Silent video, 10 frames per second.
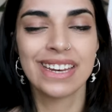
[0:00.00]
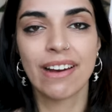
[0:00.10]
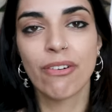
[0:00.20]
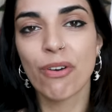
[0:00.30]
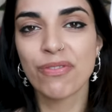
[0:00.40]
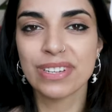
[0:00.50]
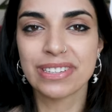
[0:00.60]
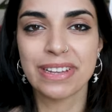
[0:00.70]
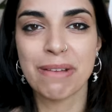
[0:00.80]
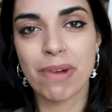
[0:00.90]
Now
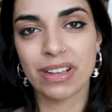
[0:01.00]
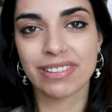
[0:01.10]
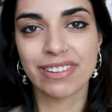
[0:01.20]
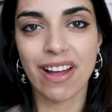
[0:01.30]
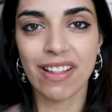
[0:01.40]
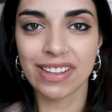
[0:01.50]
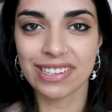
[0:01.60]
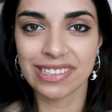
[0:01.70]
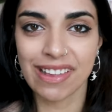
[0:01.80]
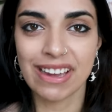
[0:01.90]
obviously my style
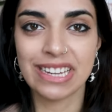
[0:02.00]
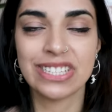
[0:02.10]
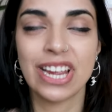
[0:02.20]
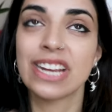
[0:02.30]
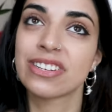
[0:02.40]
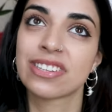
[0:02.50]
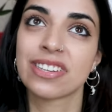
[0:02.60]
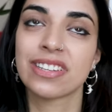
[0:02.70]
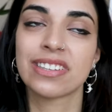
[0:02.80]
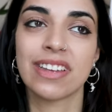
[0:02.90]
has slightly changed
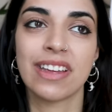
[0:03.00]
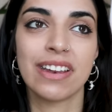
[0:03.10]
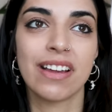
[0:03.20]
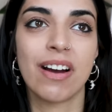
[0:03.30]
since then.